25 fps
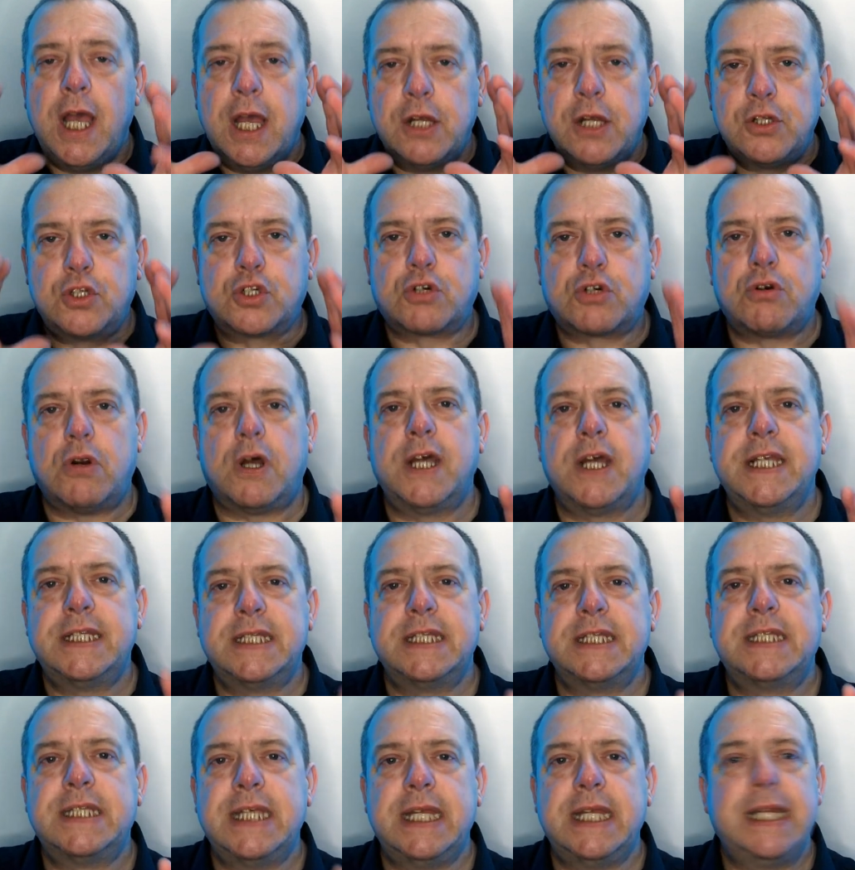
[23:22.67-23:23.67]
Try to
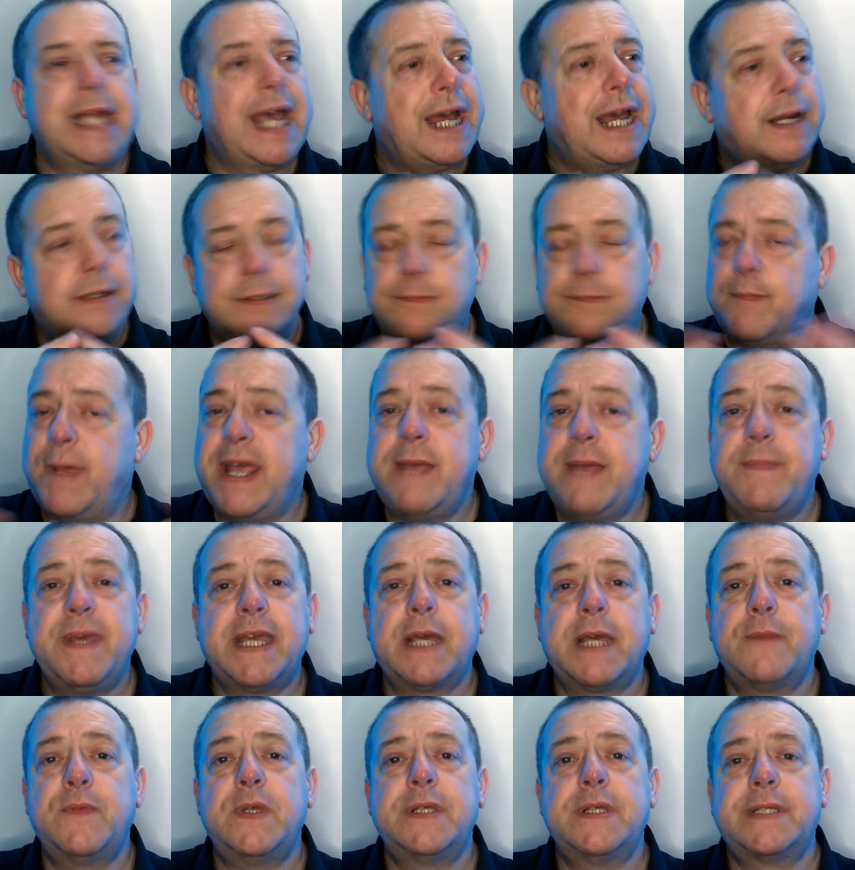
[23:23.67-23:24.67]
sit down, maybe
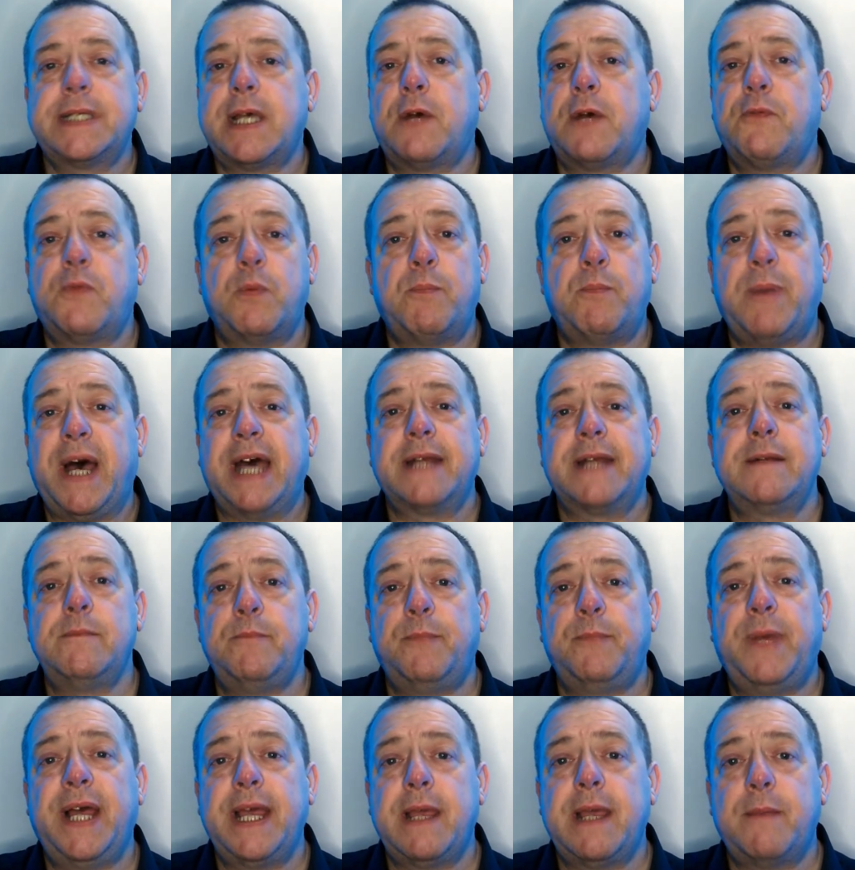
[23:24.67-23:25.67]
give yourself a pad and
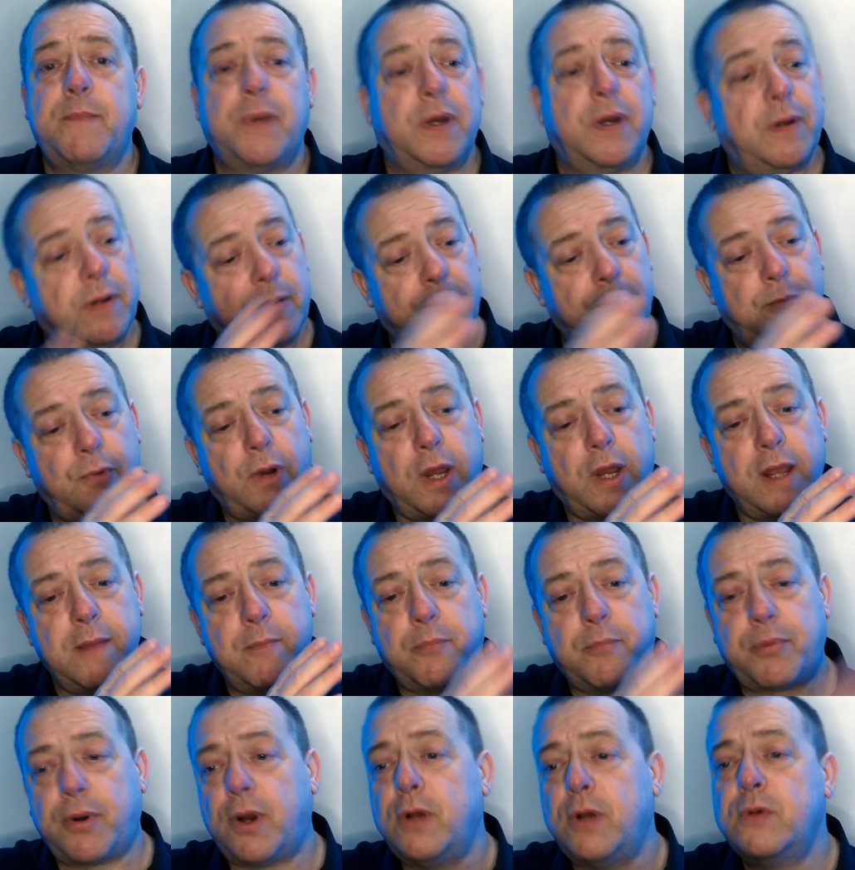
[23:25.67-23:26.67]
paper and
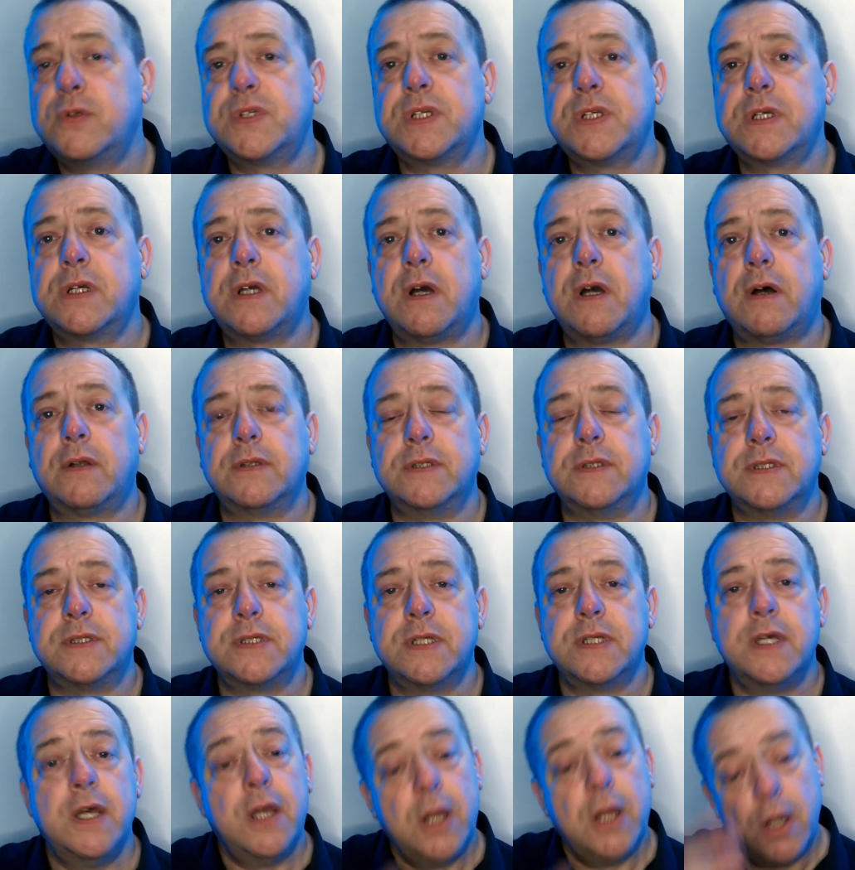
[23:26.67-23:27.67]
write pros and cons.
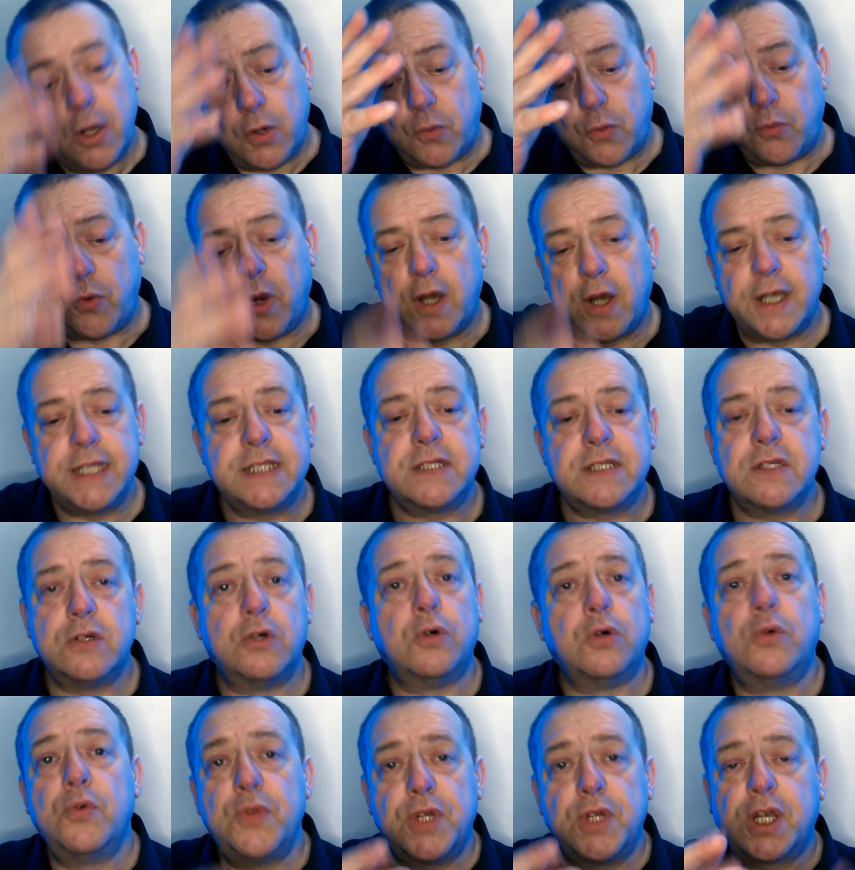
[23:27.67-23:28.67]
Write
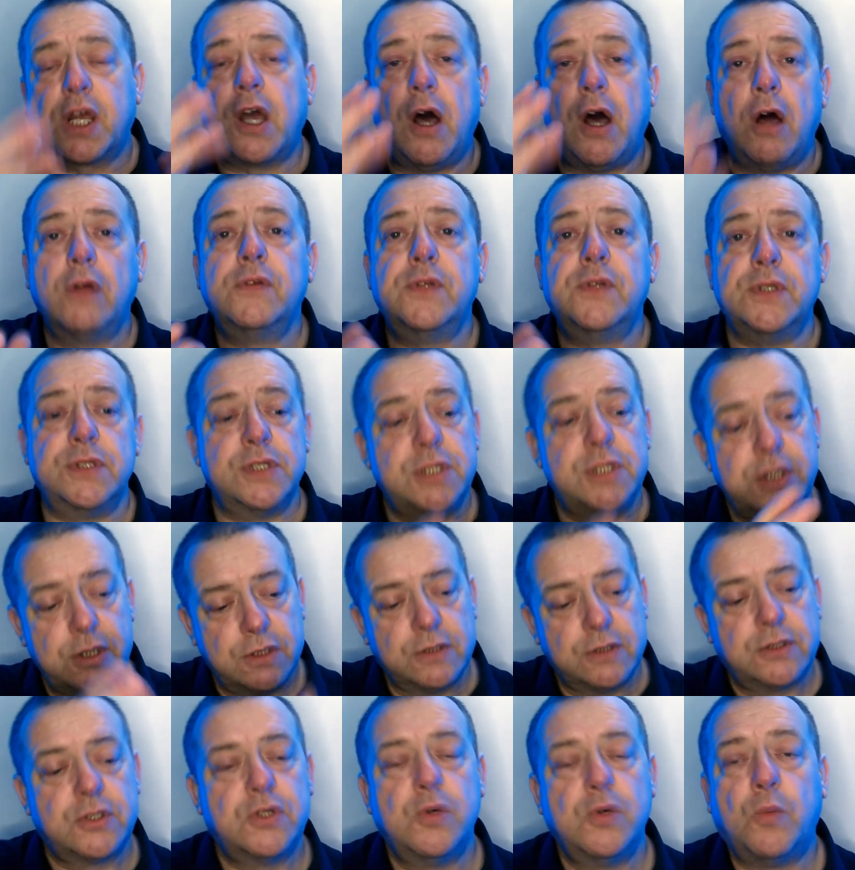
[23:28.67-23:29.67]
all the cons
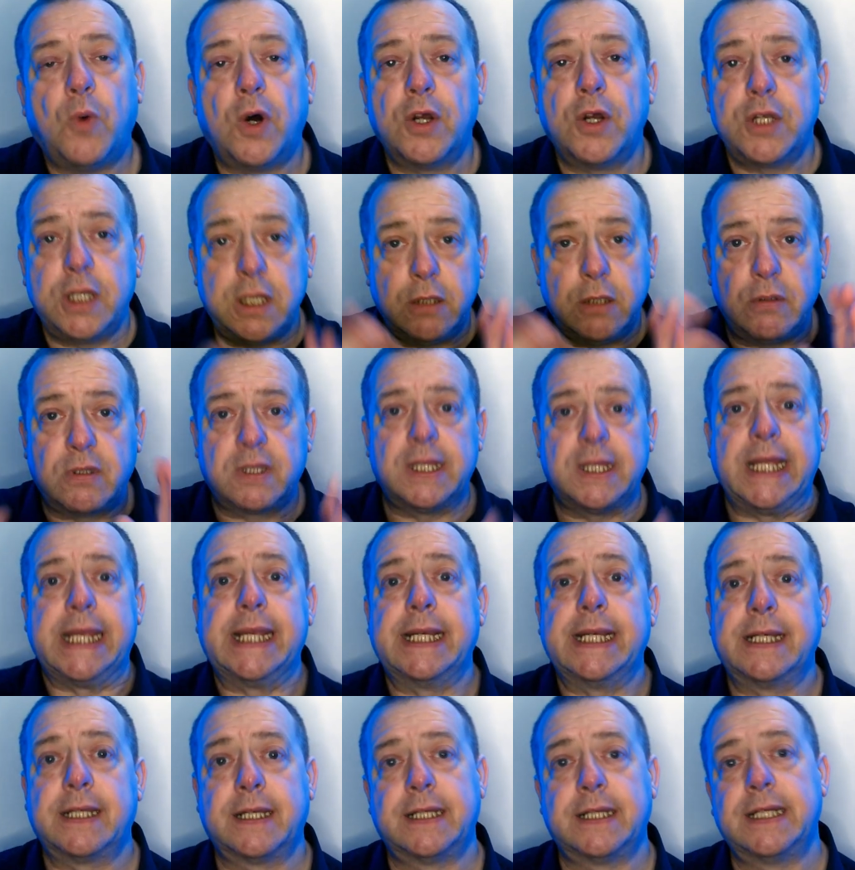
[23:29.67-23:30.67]
to what you
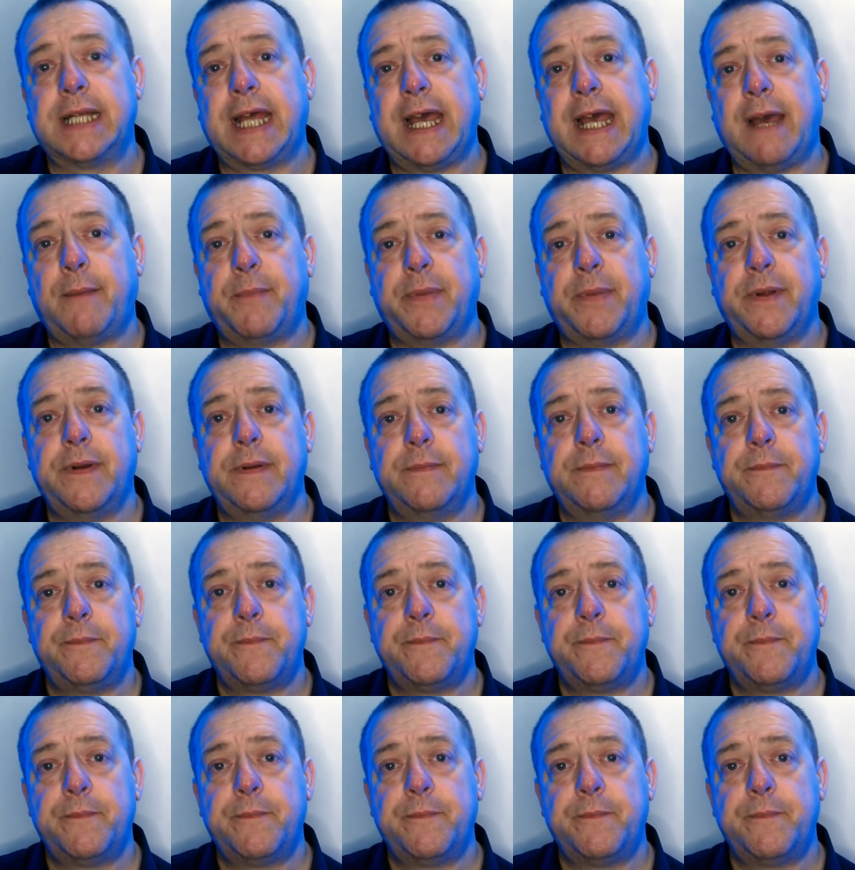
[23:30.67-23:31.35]
think can happen.